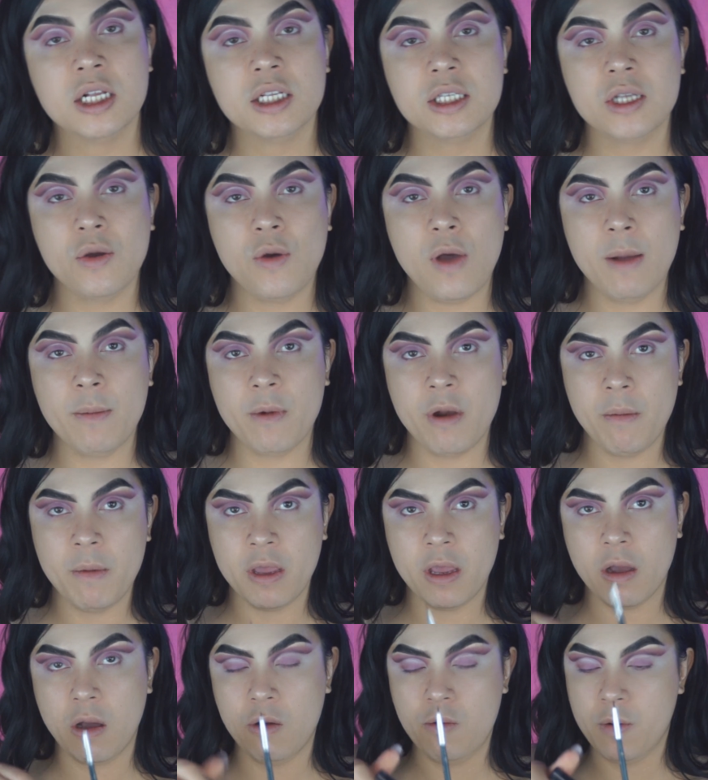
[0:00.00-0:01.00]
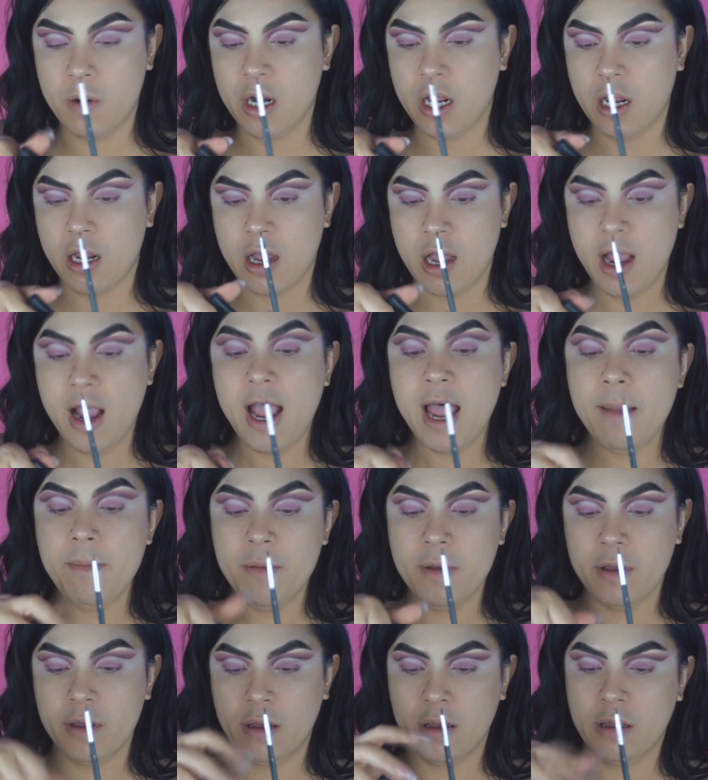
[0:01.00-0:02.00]
So I'm going to be opening
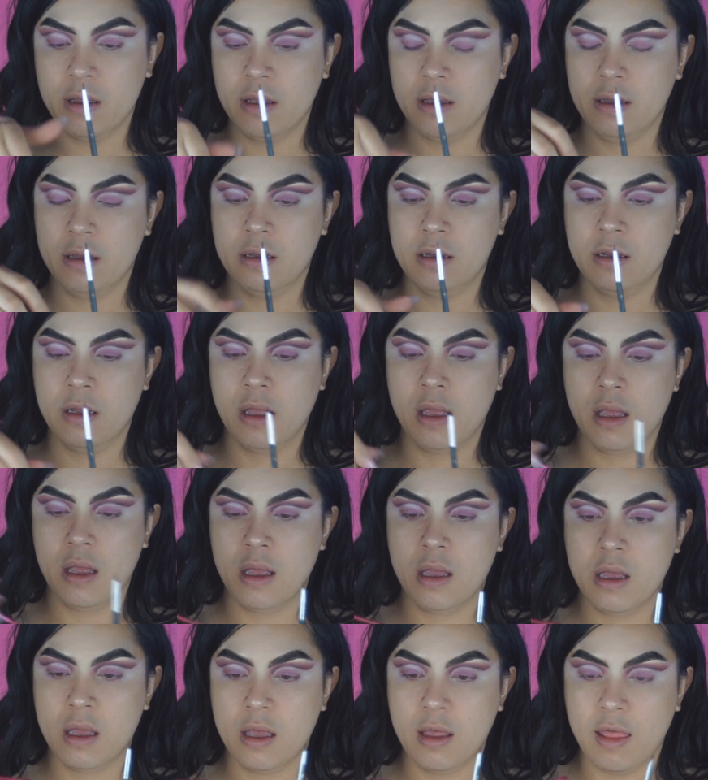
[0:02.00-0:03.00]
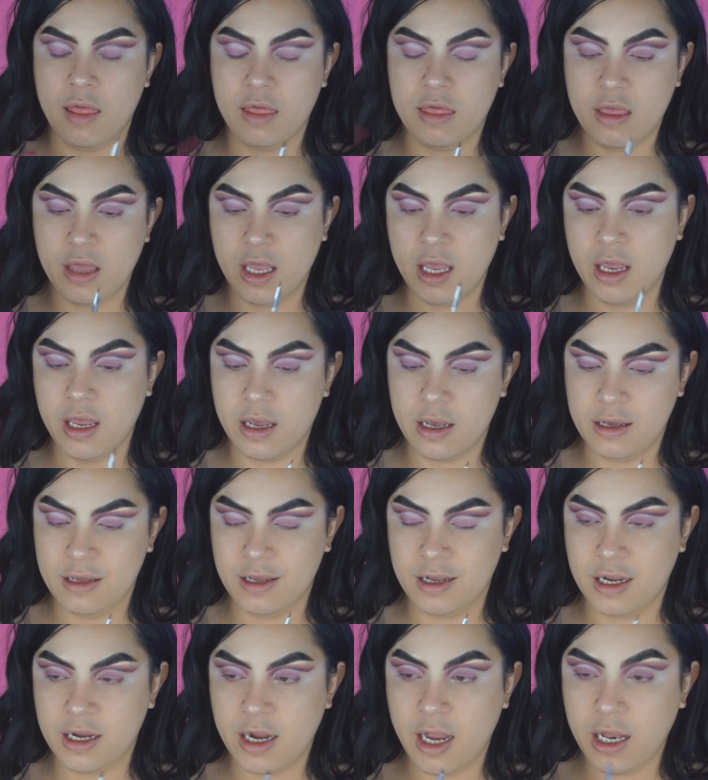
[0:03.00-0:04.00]
up the
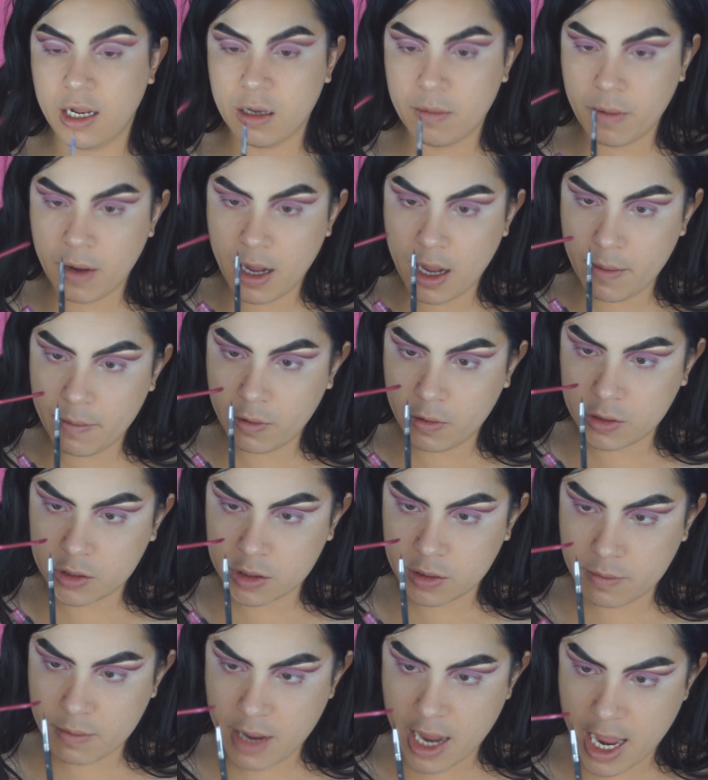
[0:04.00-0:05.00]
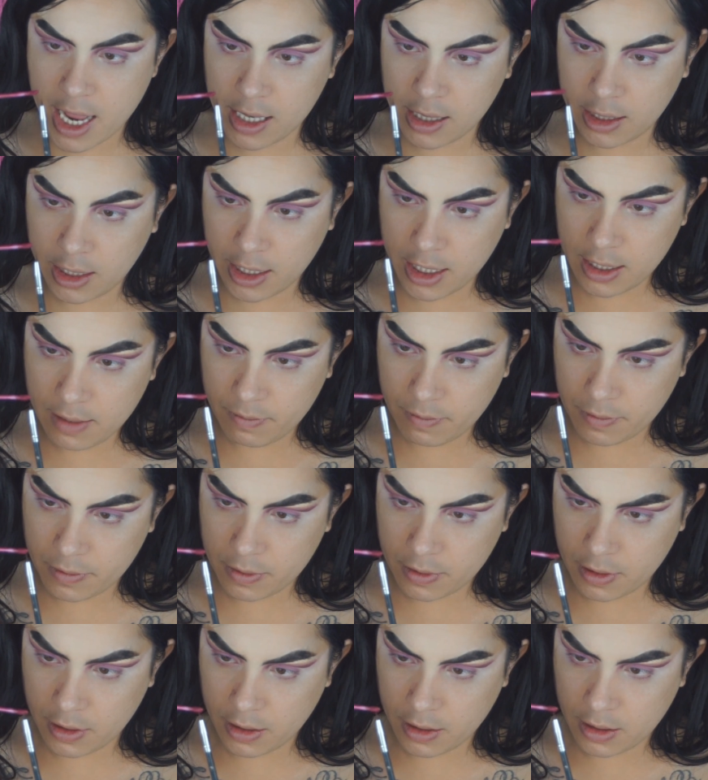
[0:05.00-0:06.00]
ColourPop Ultra Matte Lip.
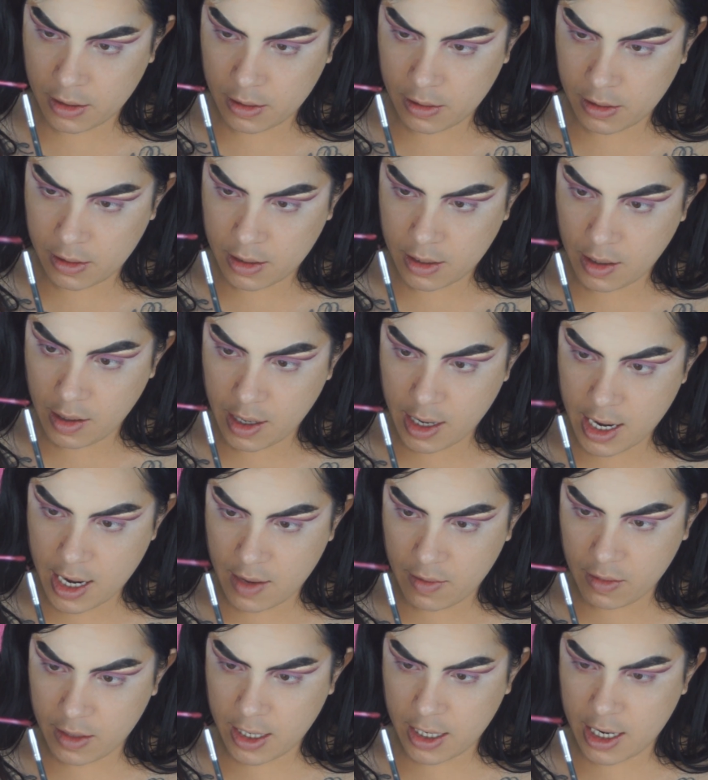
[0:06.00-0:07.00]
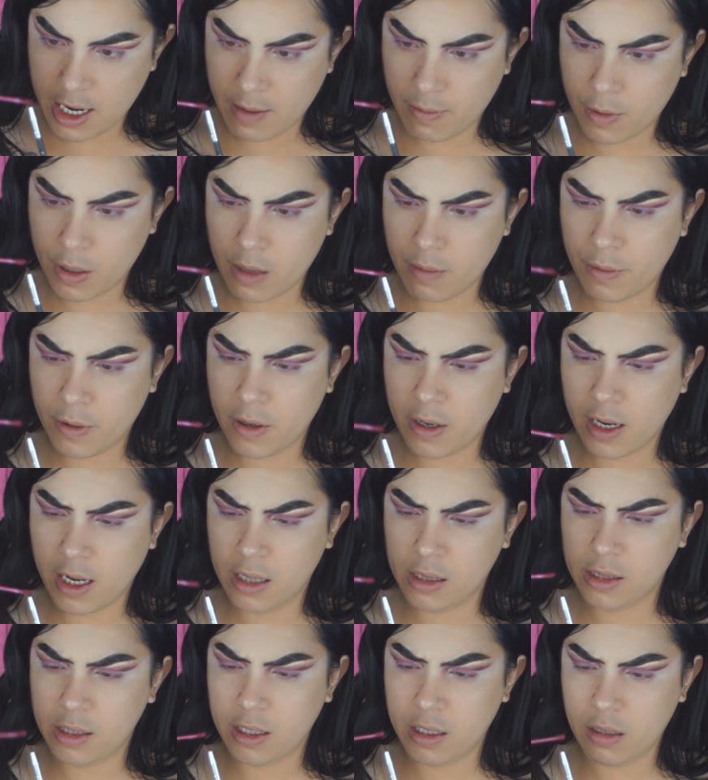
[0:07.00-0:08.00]
And then I'm going to put
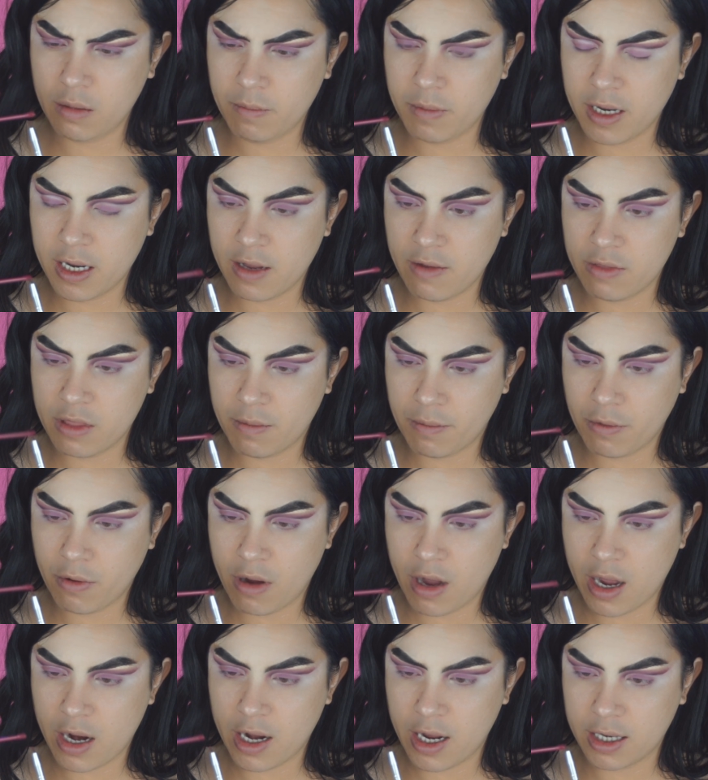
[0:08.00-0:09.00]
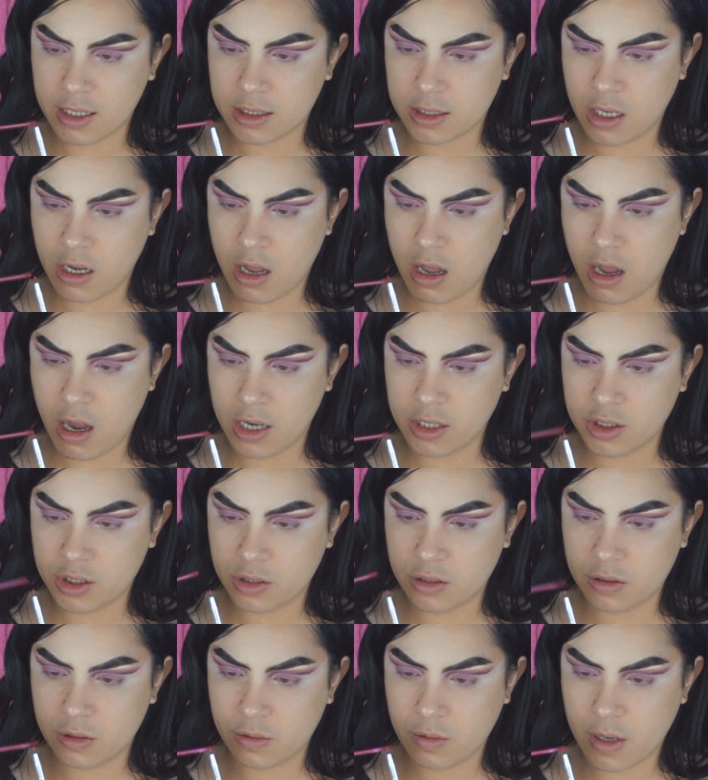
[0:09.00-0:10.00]
a little bit of the product
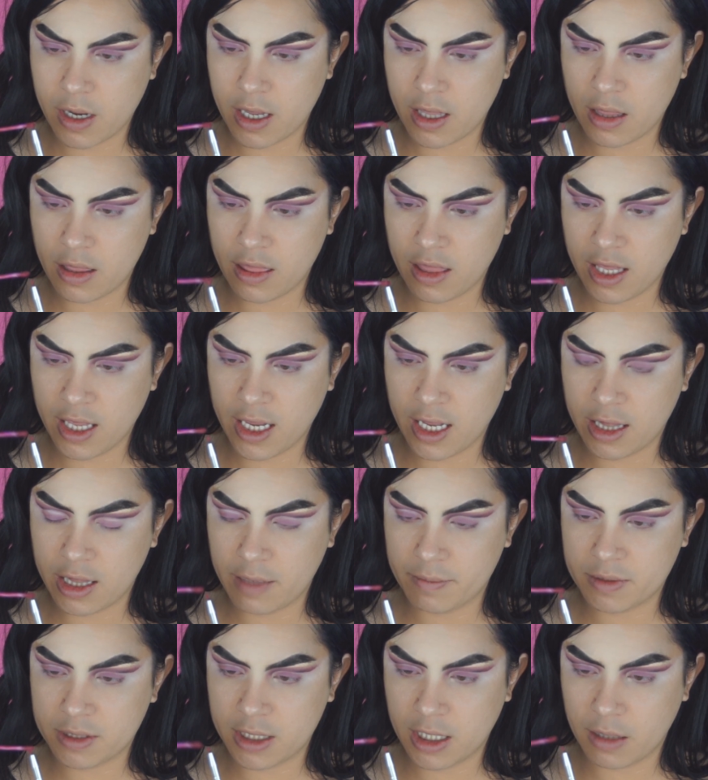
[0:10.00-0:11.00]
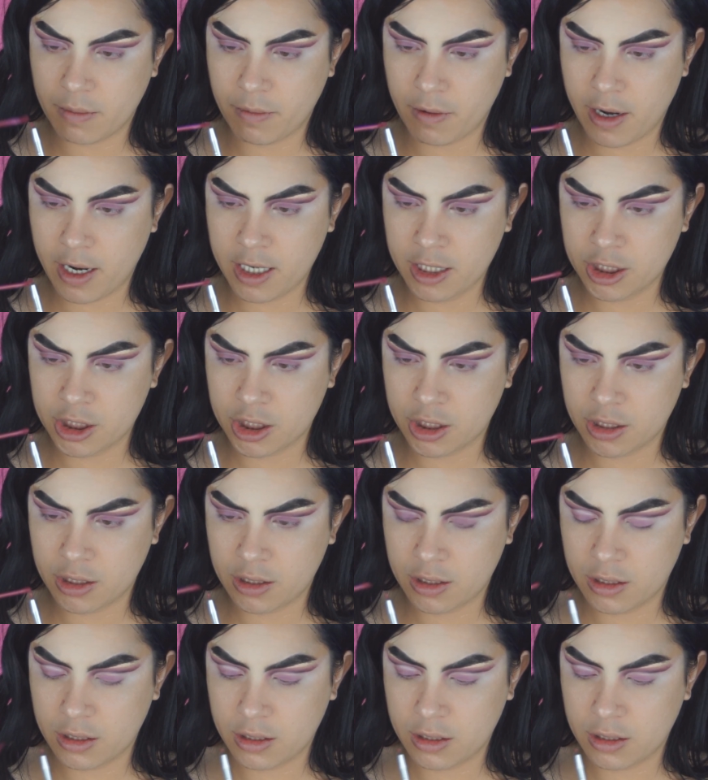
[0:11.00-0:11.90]
onto the lipstick brush.